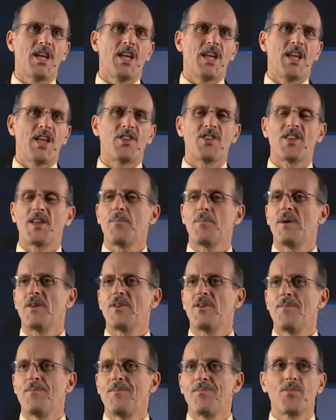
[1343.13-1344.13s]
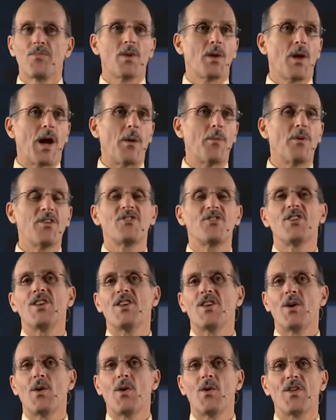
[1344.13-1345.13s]
He said, "But I want you to
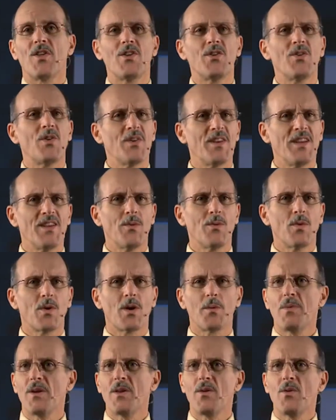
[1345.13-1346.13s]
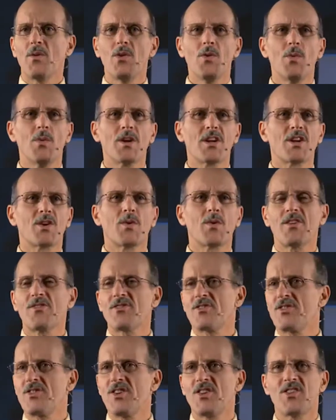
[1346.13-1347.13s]
know that you don't need to worry. But you weren't a
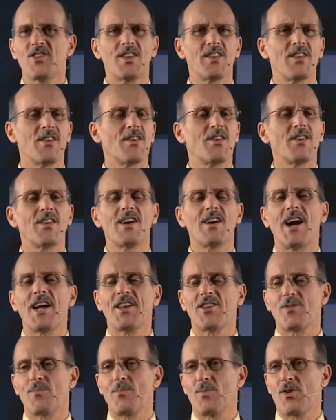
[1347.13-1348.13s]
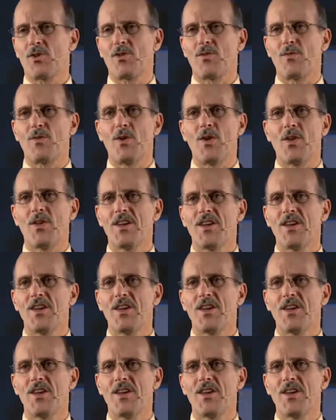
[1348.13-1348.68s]
Christian." She said, "God is merciful.